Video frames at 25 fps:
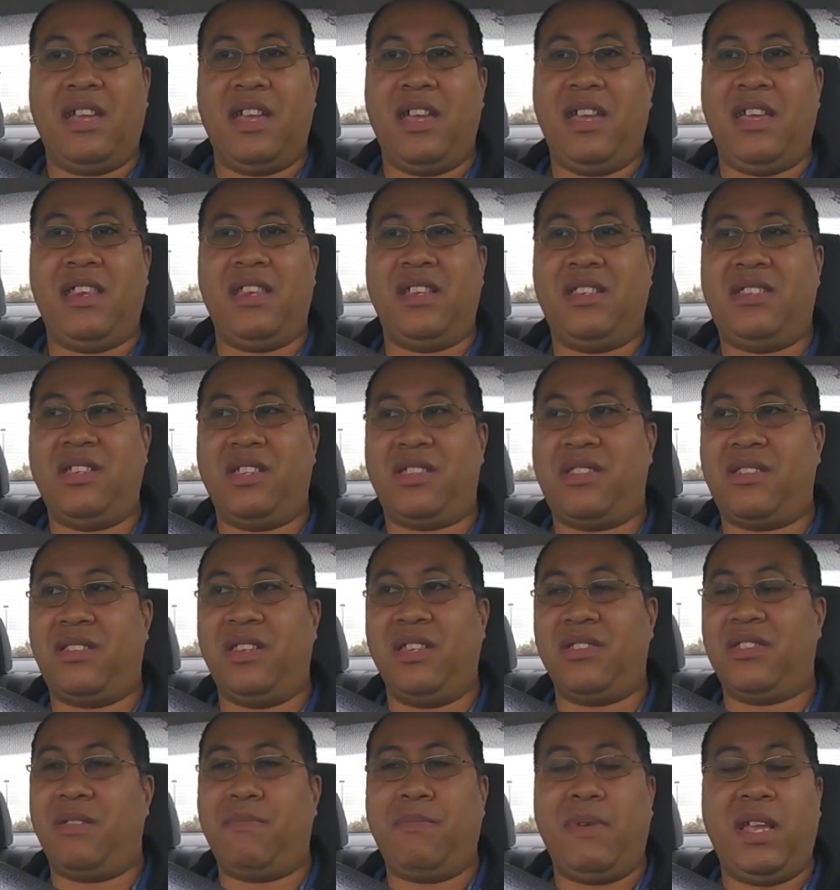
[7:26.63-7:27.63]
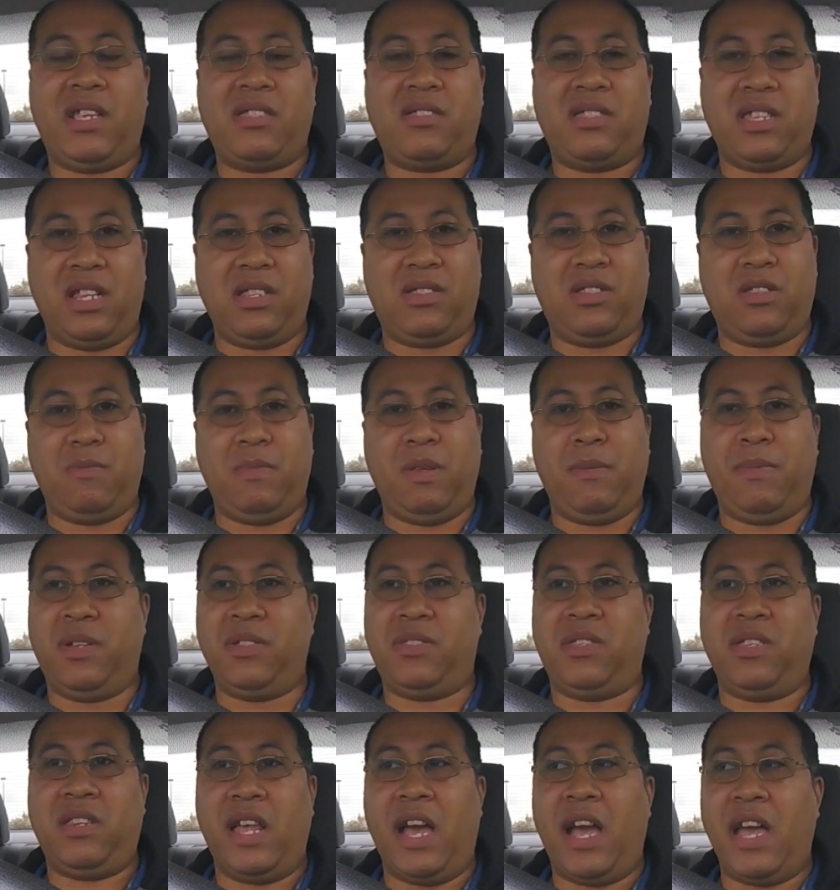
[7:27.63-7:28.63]
and it just doesn't make sense to me
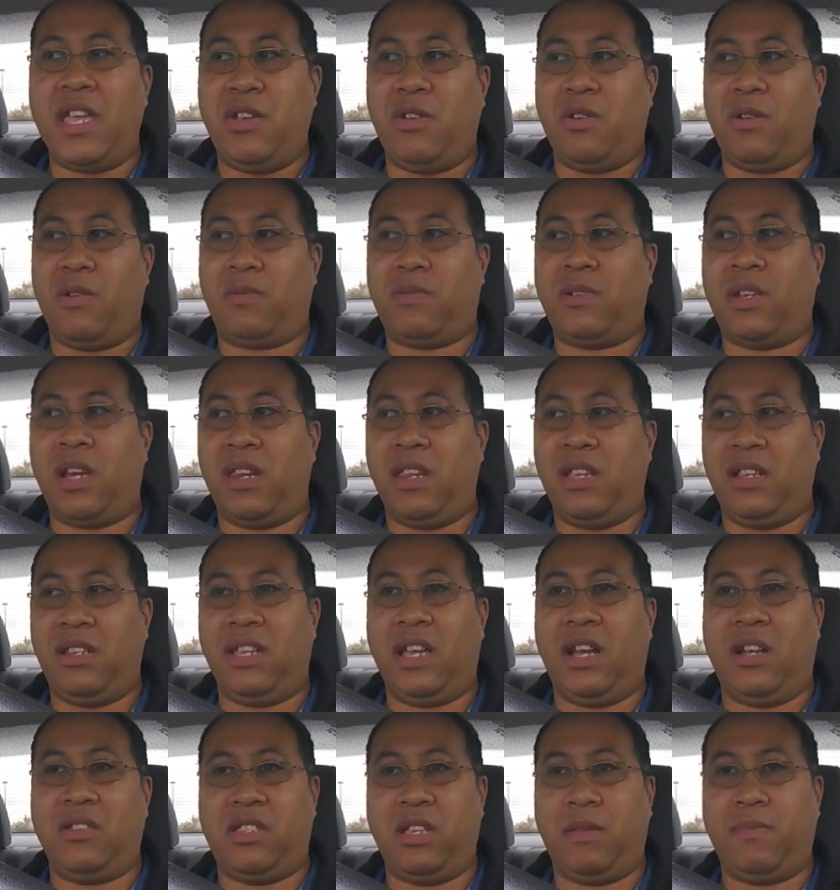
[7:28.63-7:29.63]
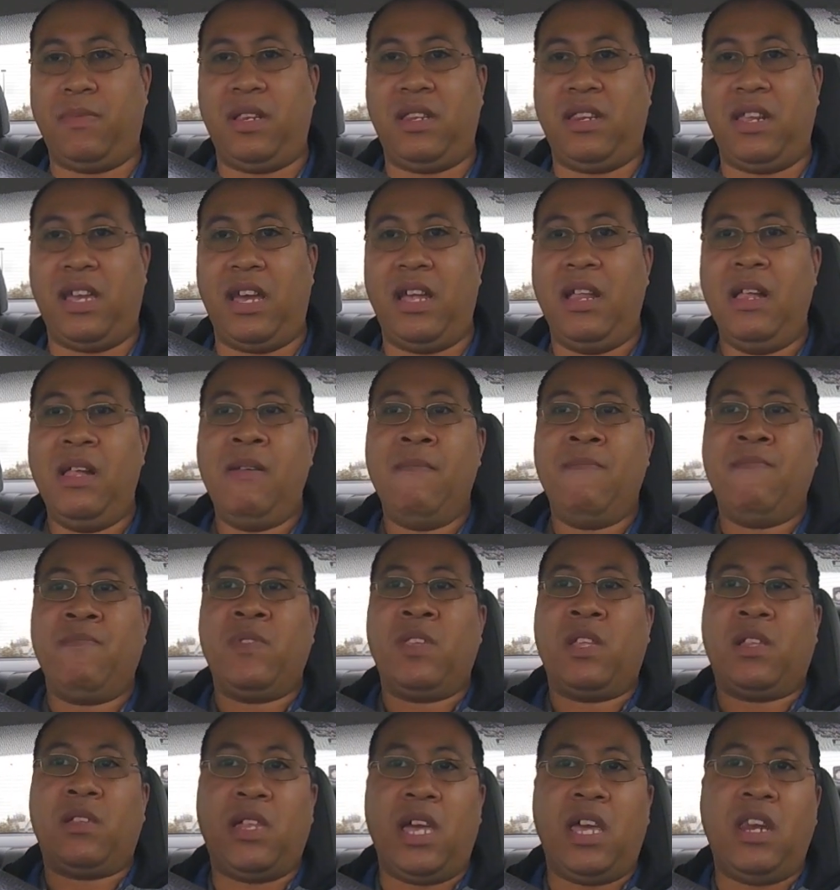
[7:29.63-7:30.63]
because now you're cutting down something that
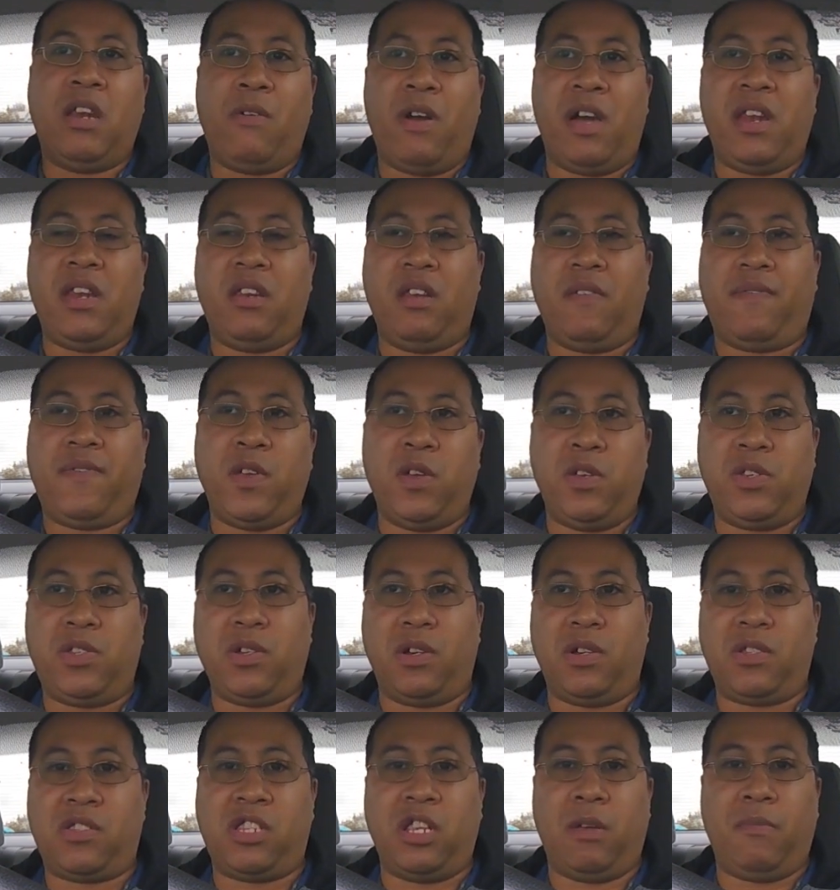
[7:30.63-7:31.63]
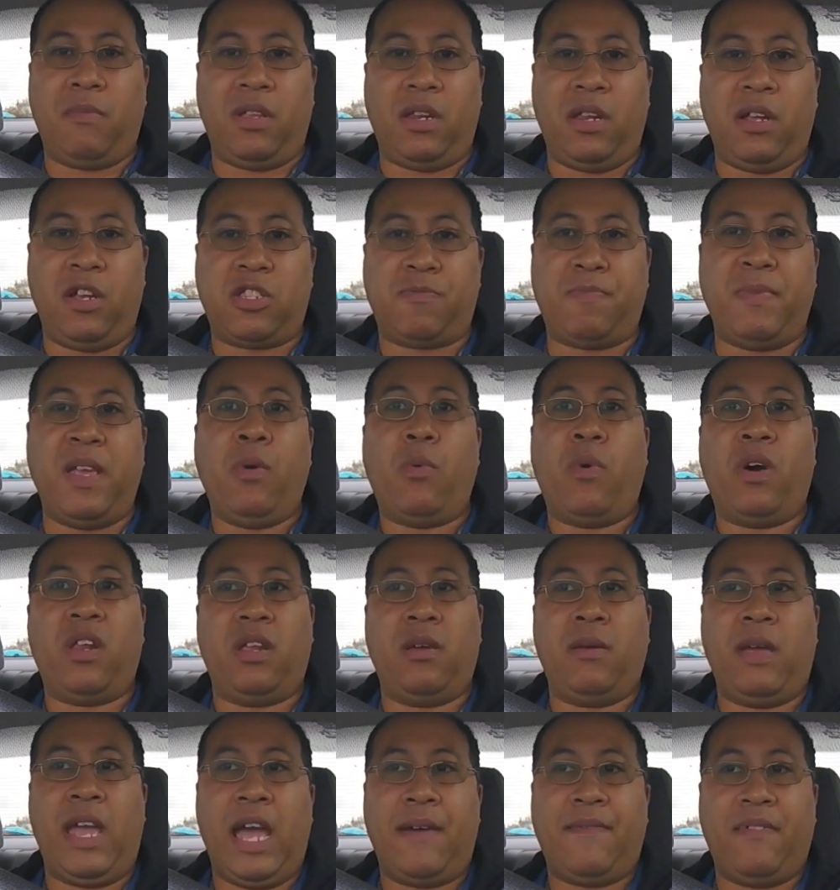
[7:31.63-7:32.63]
later on in the future someone else may
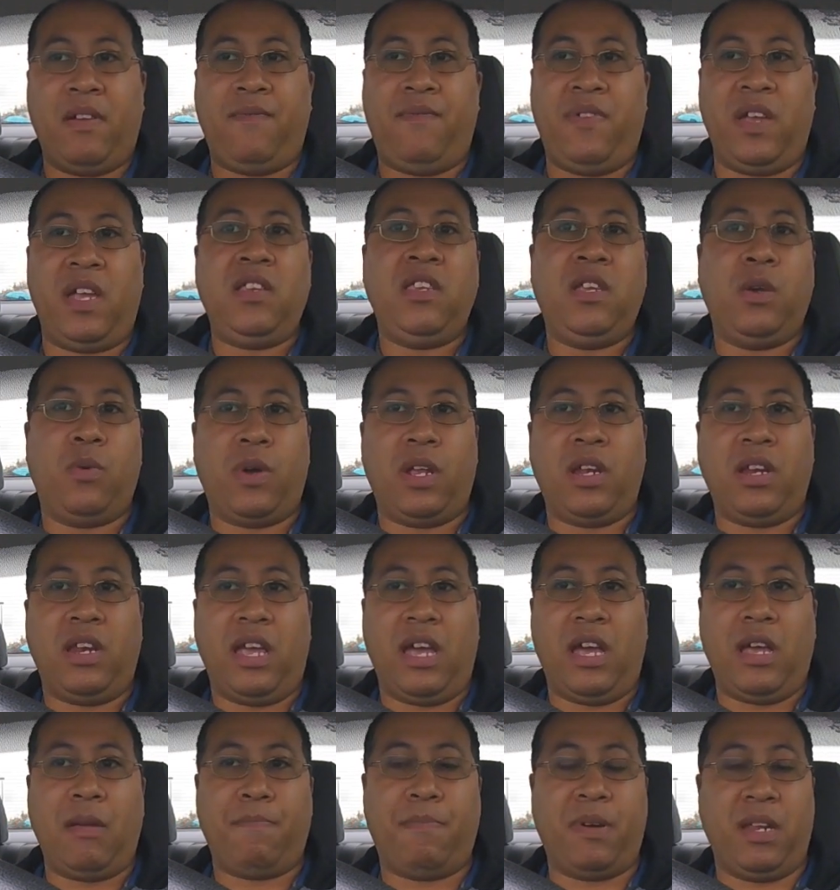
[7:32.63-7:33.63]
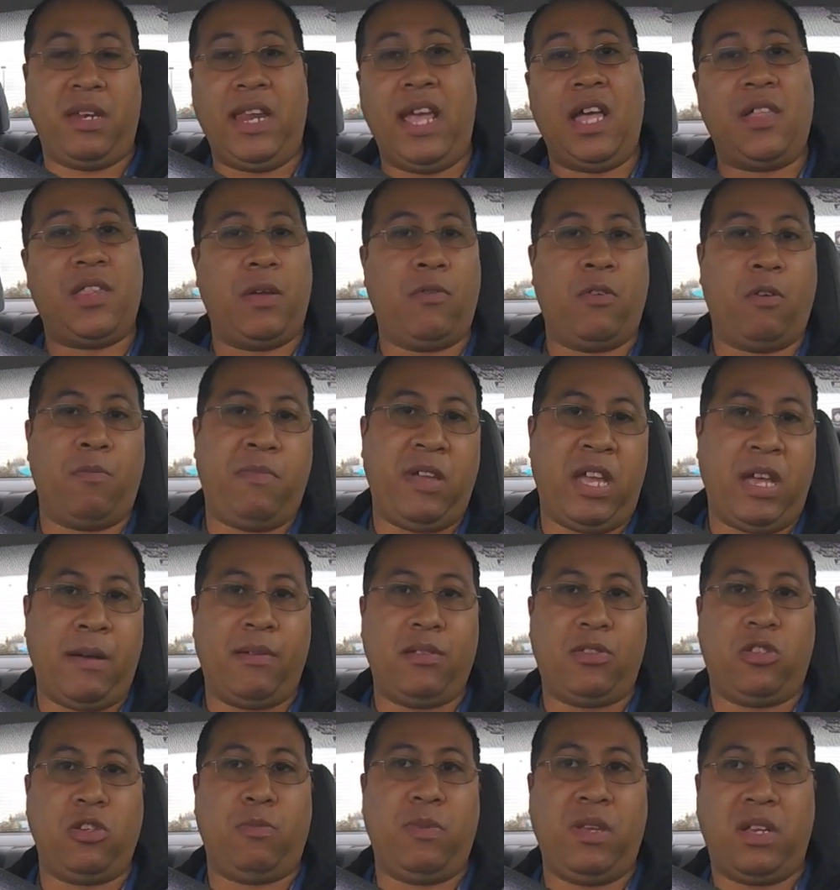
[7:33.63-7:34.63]
want to have a venue in that, but now they won't be
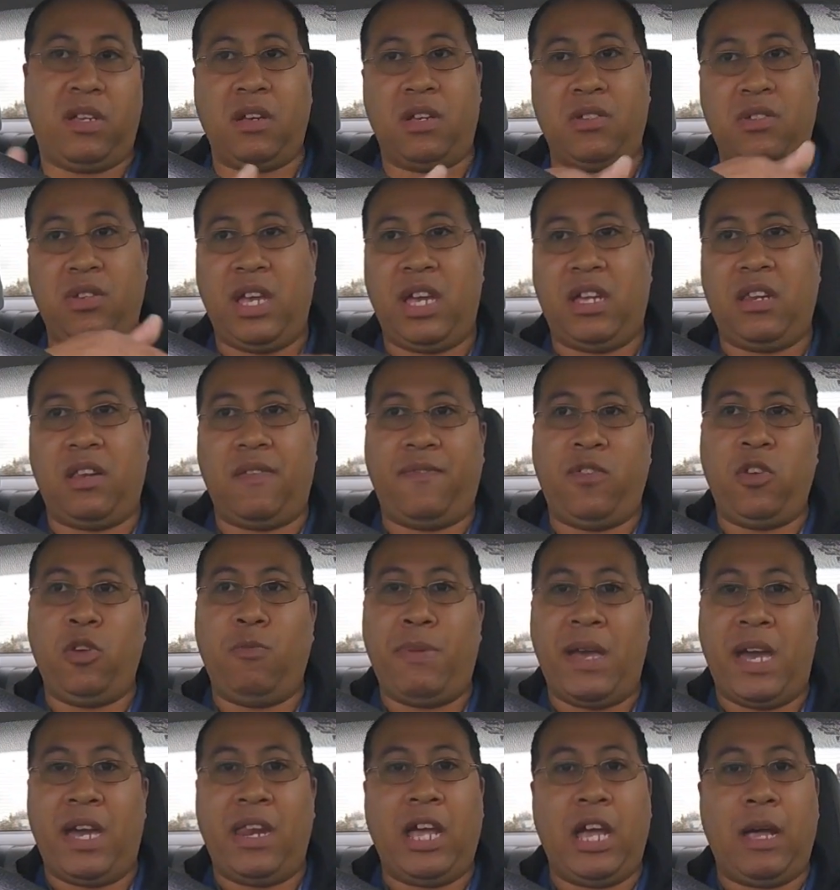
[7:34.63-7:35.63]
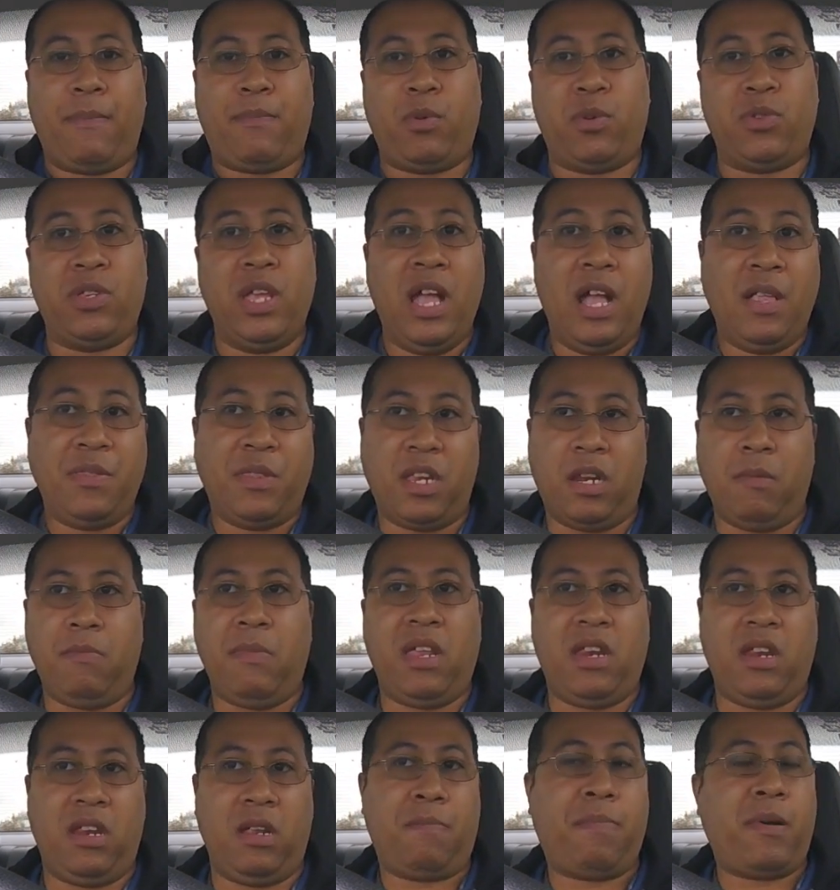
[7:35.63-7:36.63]
able to because you had a few bad apples that have
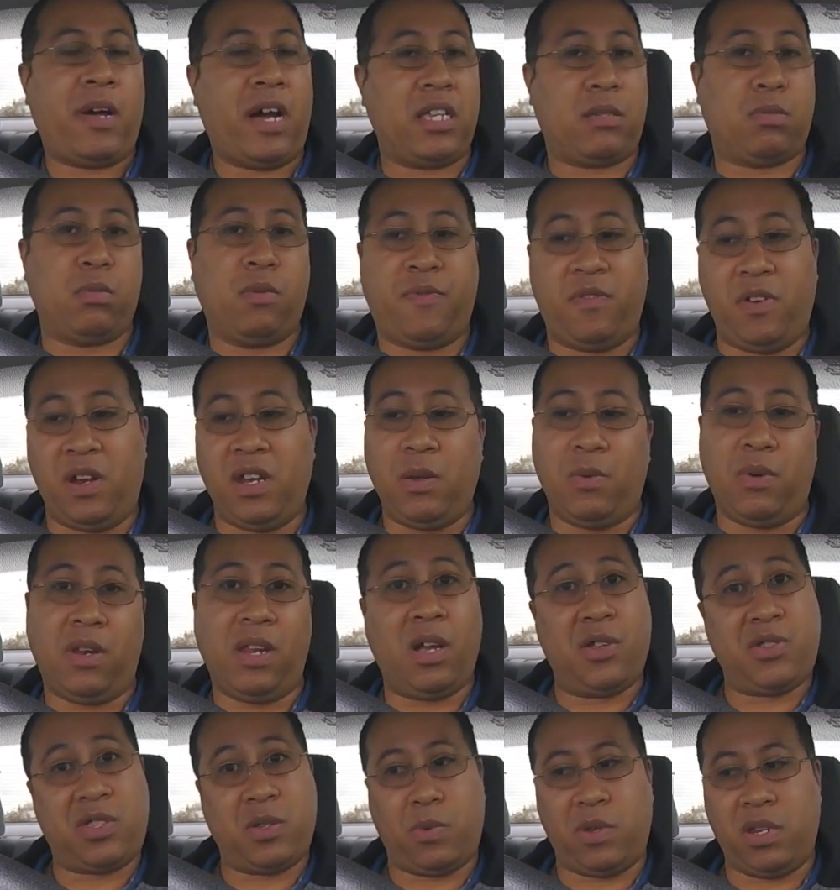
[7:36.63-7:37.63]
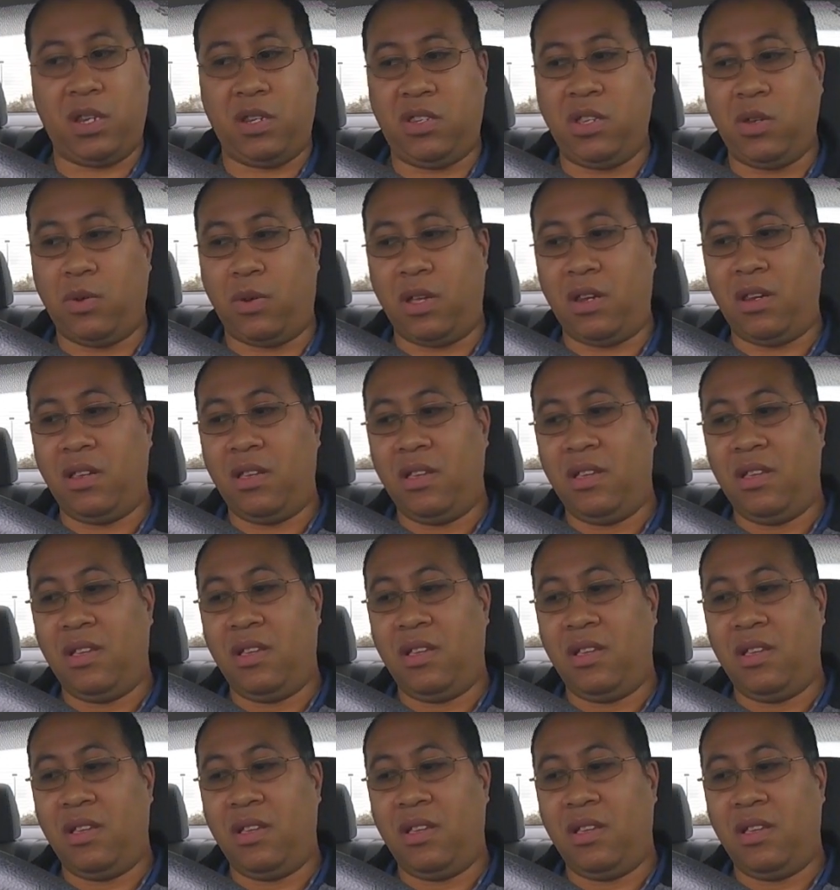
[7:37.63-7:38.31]
made it impossible for anyone else to want to do it.